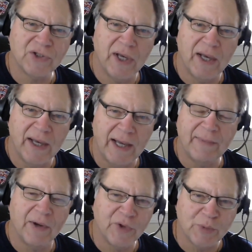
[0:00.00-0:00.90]
I'm
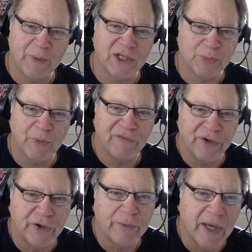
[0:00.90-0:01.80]
not responsible for
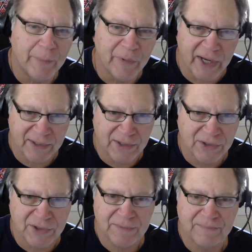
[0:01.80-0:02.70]
your
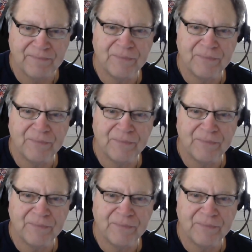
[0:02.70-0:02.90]
malpractice,